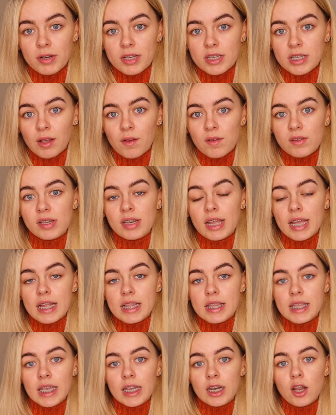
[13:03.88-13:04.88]

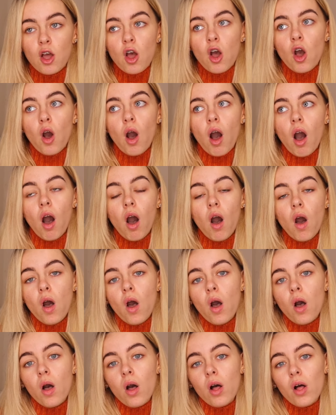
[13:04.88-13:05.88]
2018
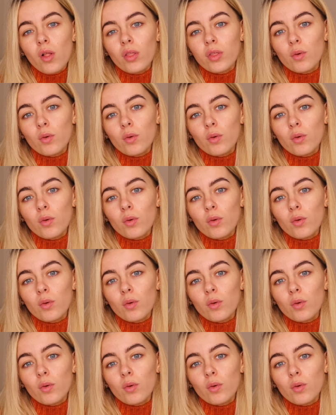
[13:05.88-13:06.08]
all